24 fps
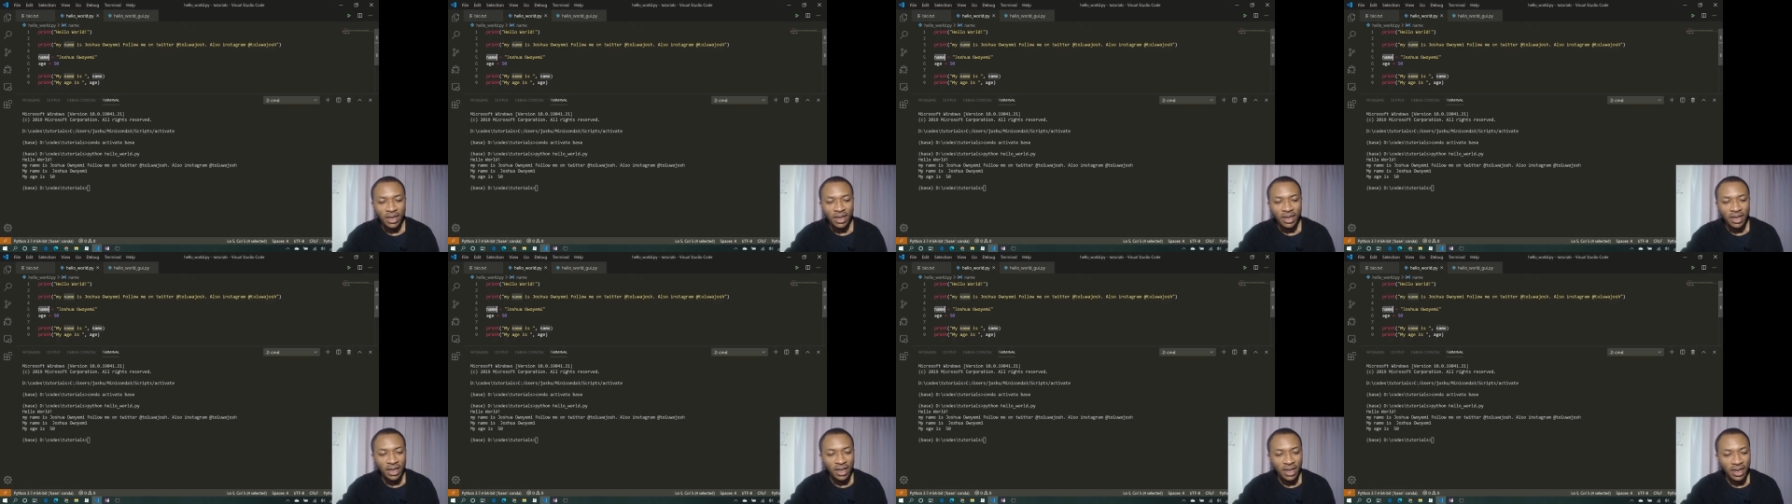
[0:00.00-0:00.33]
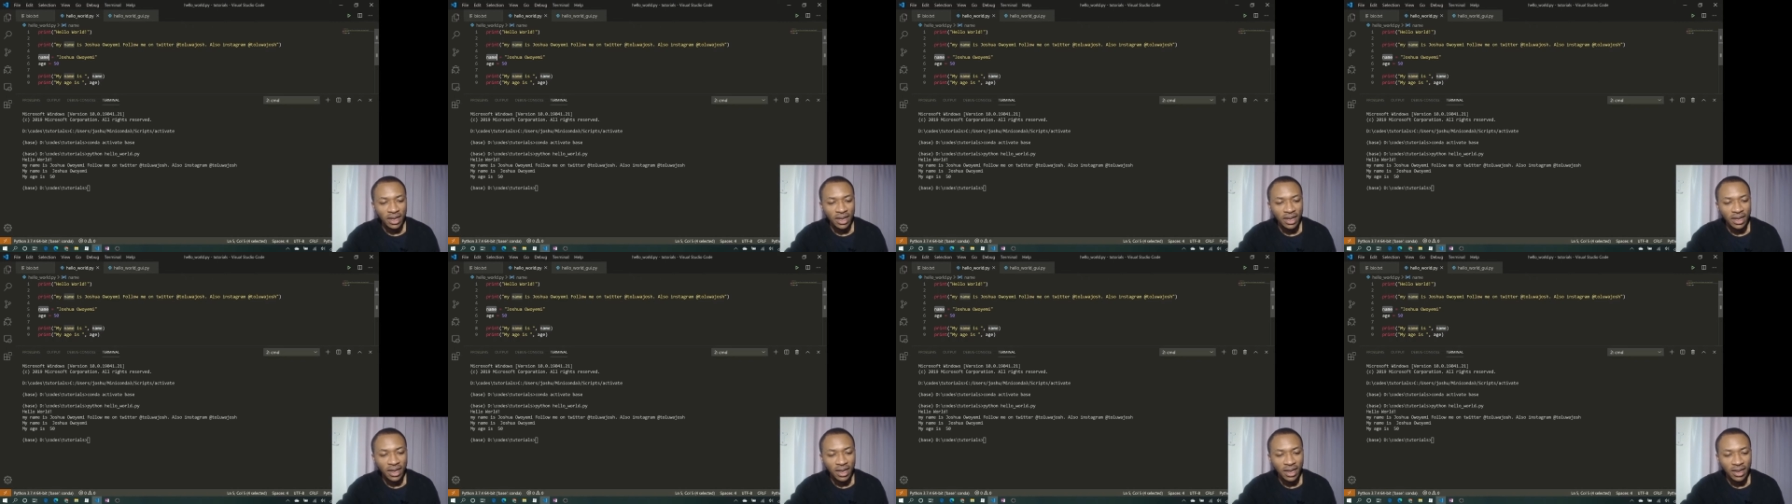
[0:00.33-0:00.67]

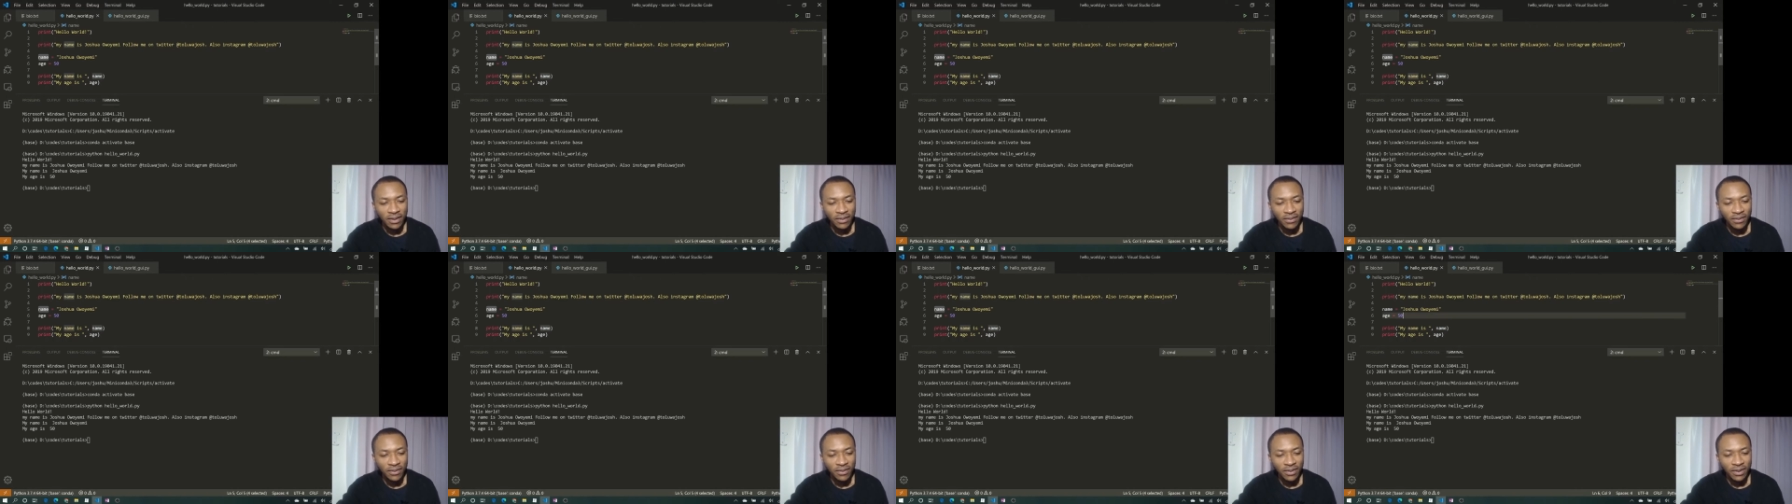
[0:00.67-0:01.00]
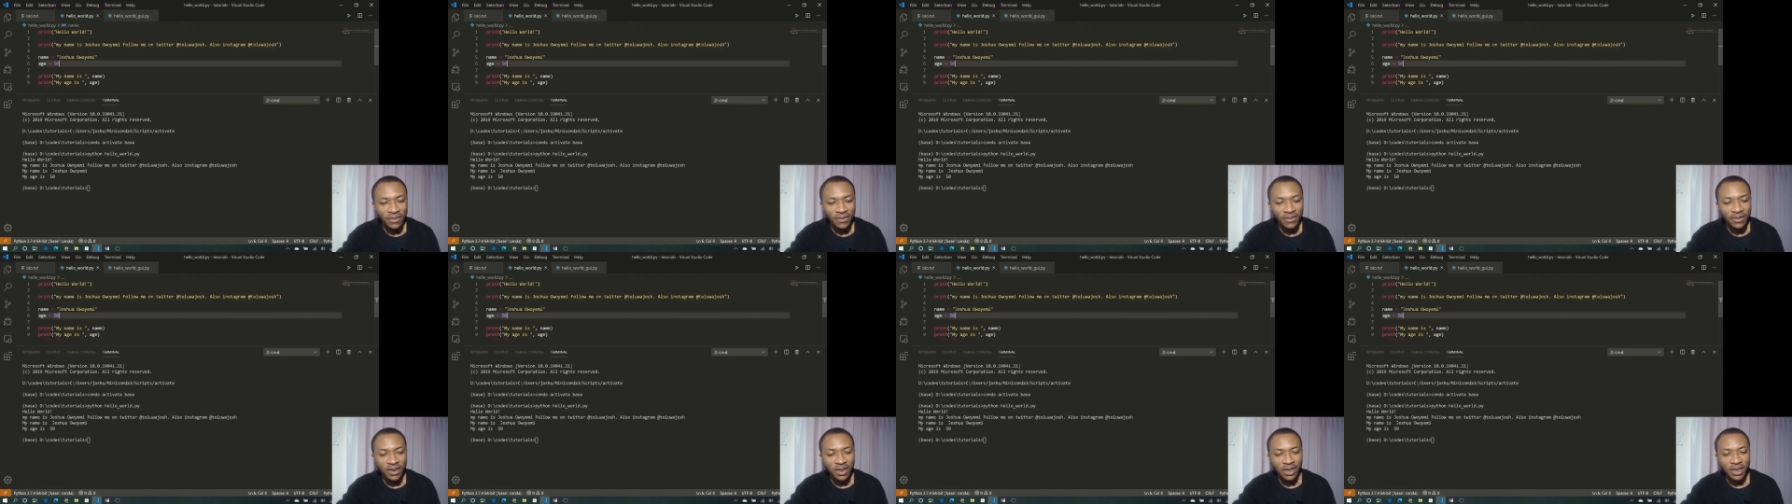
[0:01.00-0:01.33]
and
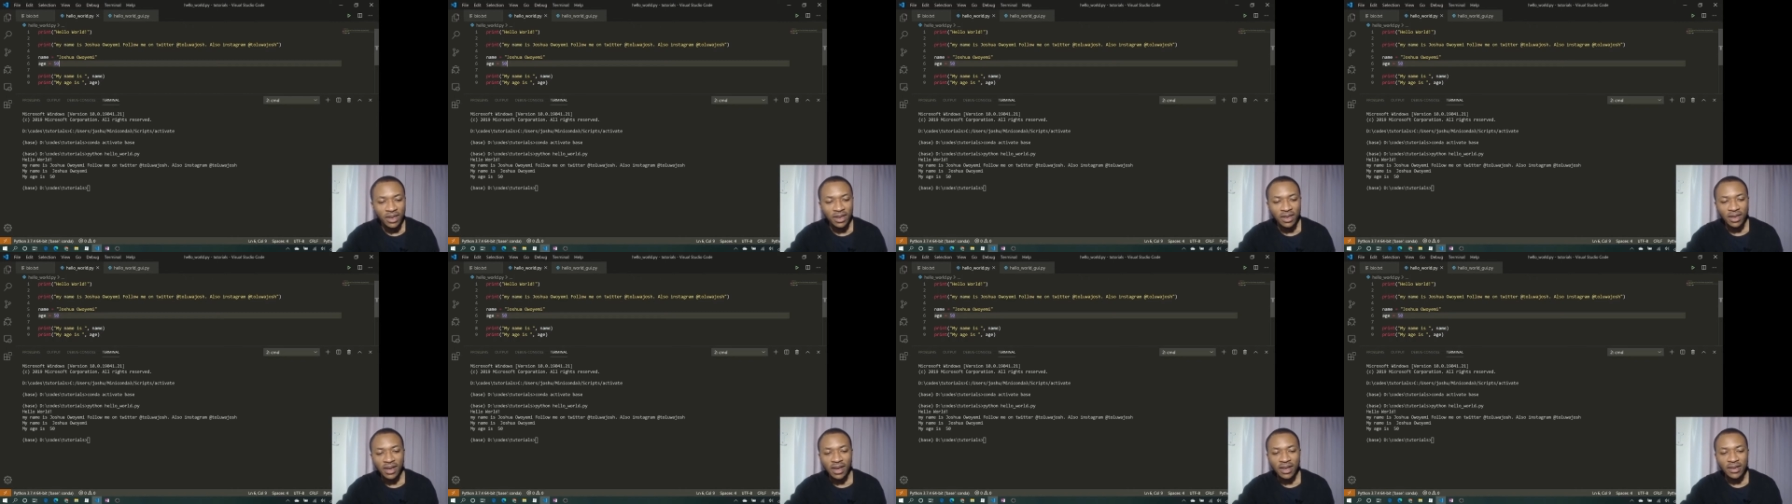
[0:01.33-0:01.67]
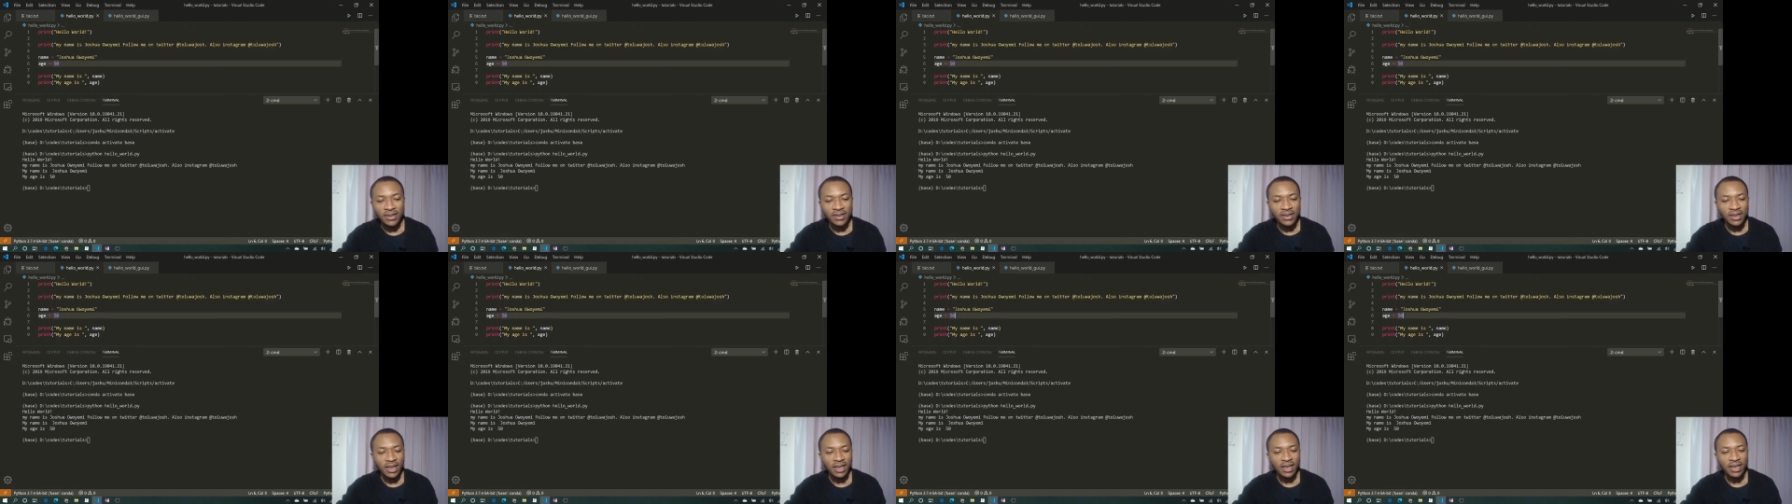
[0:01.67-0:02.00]
50 here
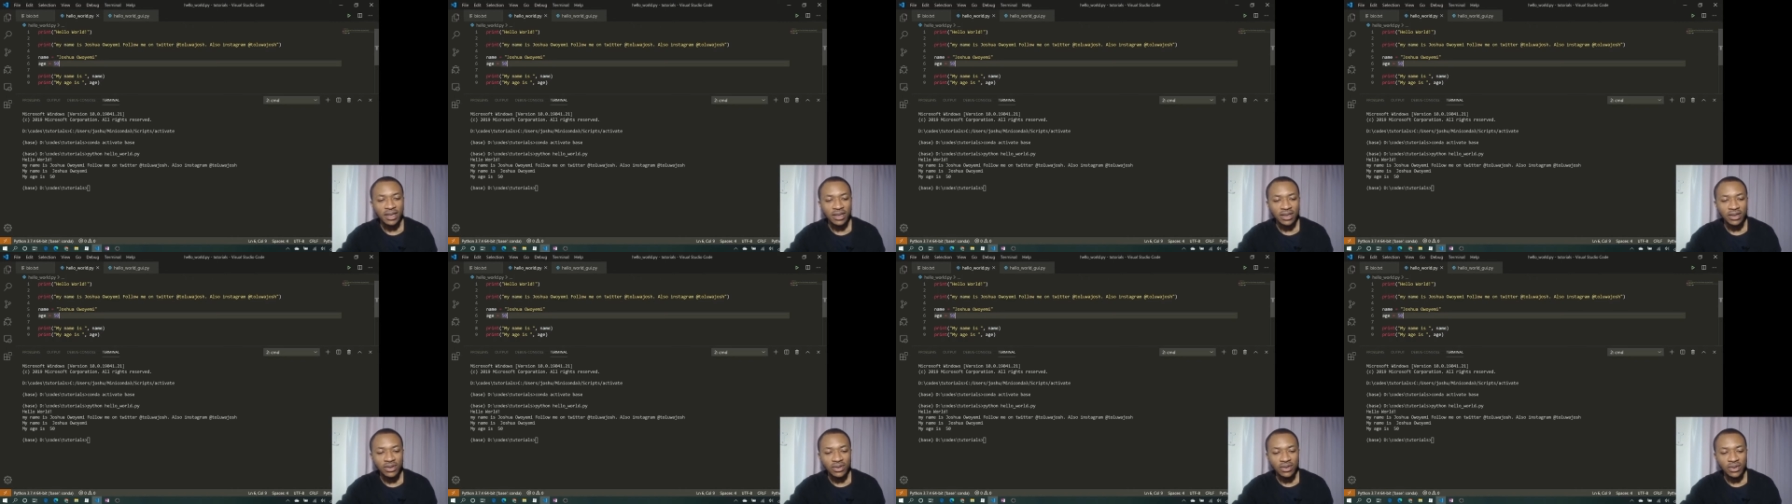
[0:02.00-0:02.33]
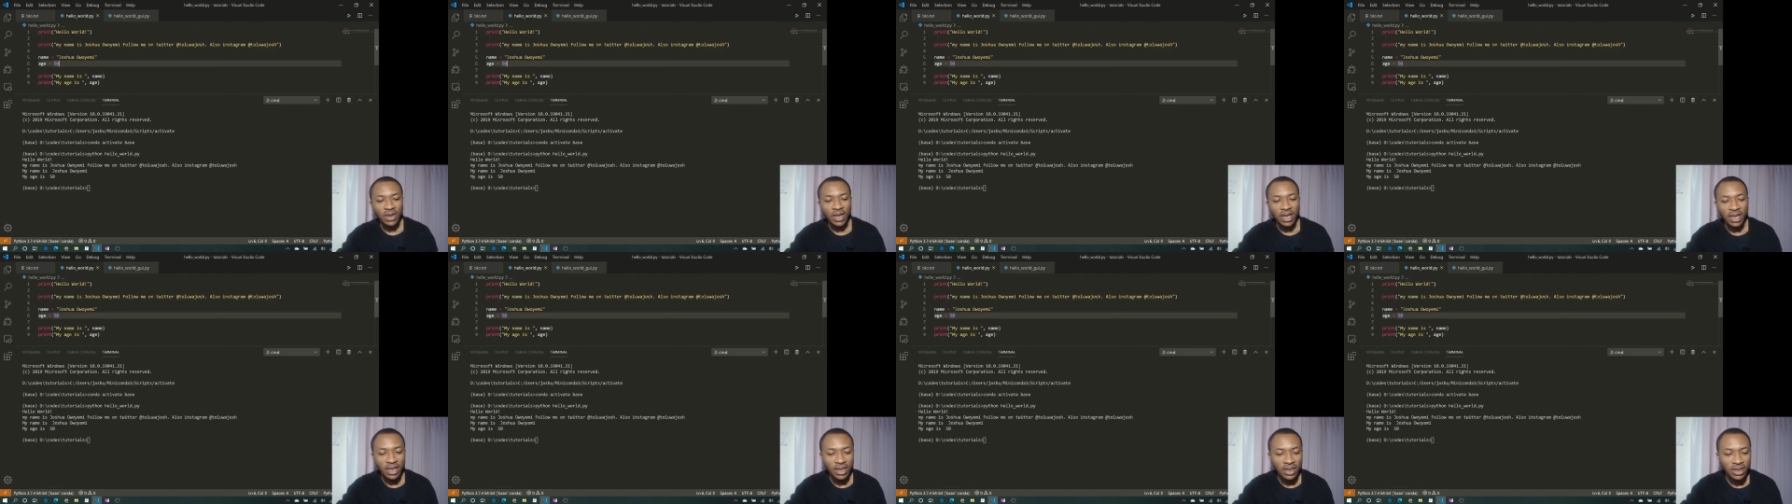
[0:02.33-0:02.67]
assigning it to
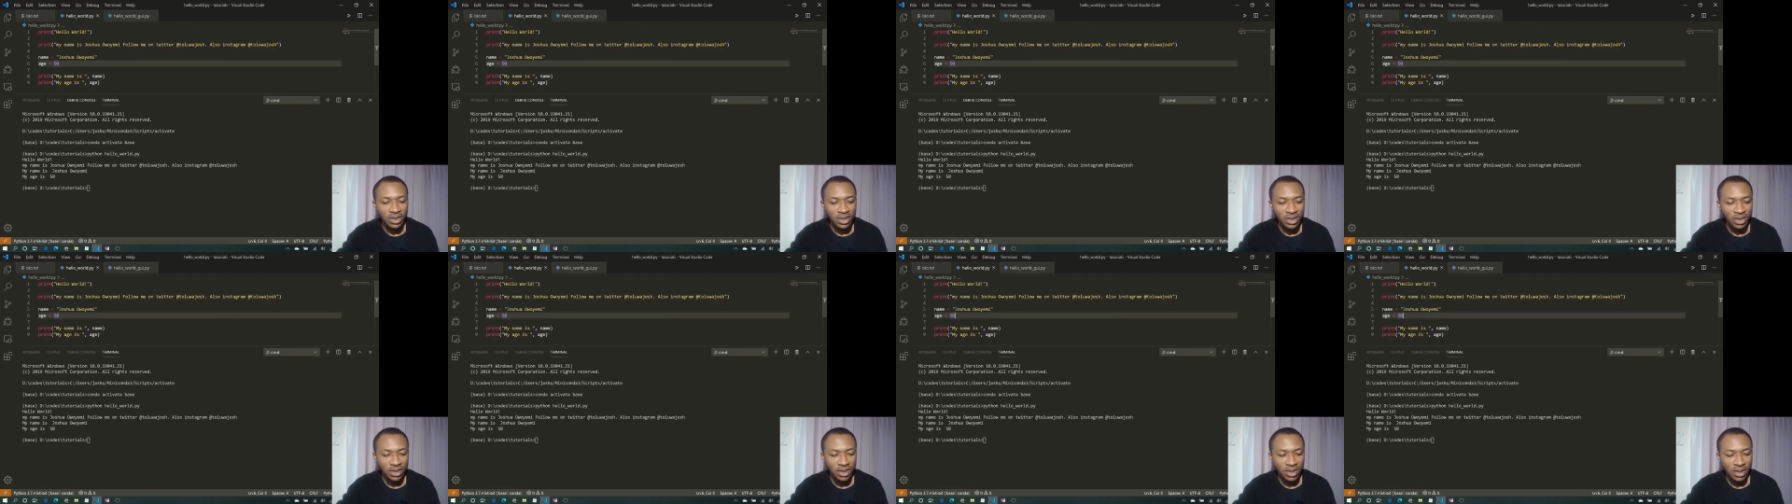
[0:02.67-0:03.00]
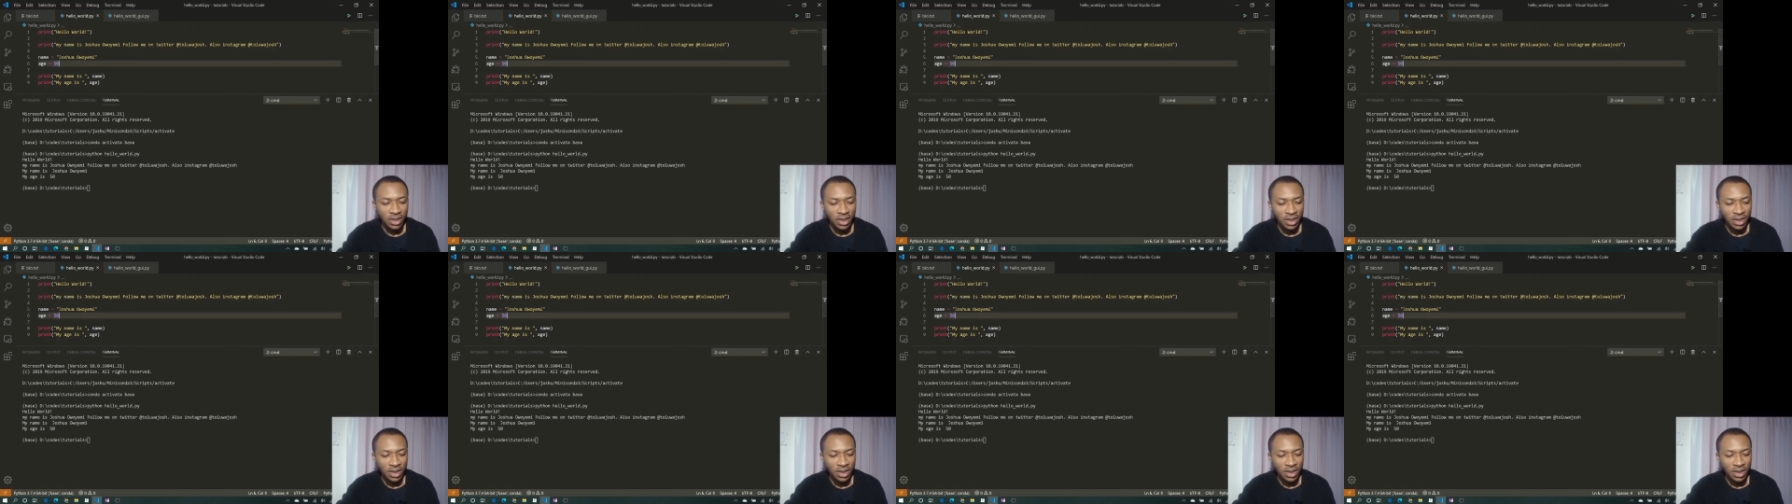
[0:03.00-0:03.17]
age,